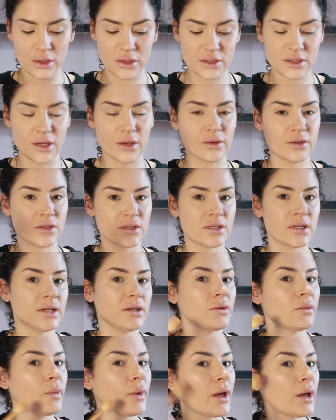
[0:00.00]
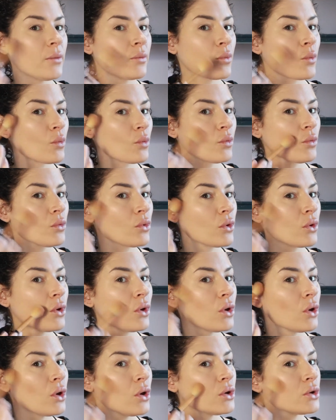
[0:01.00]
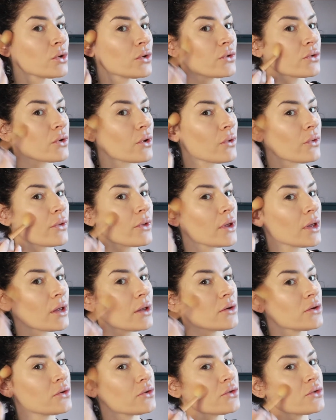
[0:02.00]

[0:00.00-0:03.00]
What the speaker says: So just a little bit, just on the